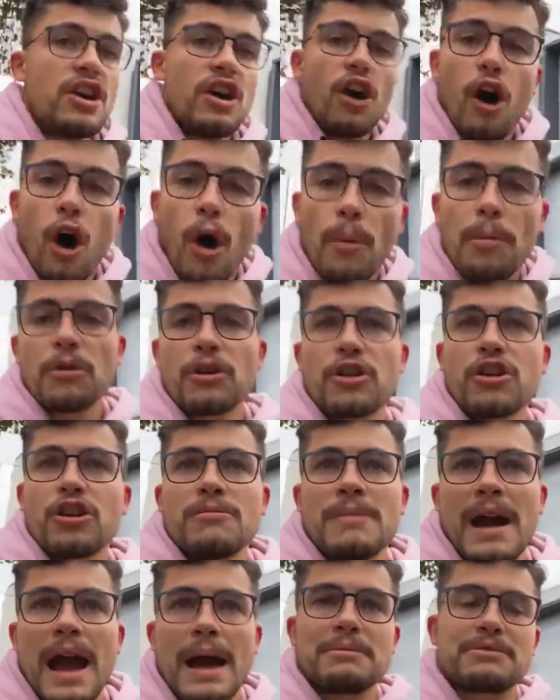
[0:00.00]
Hop on Google
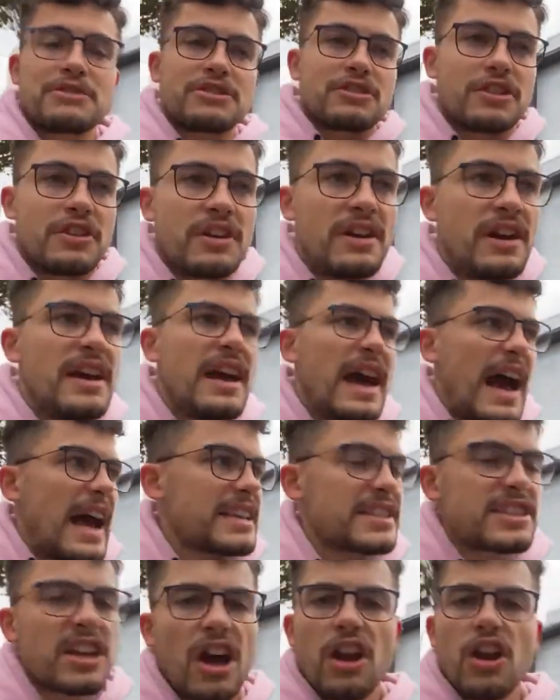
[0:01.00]
Maps and
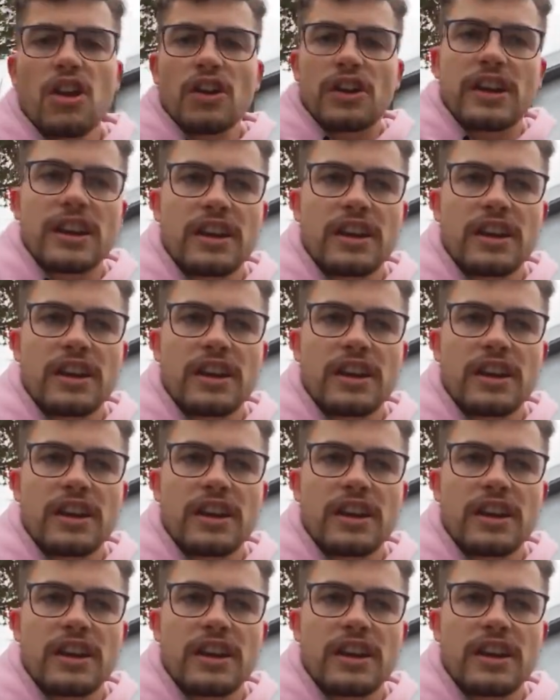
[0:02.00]
start looking,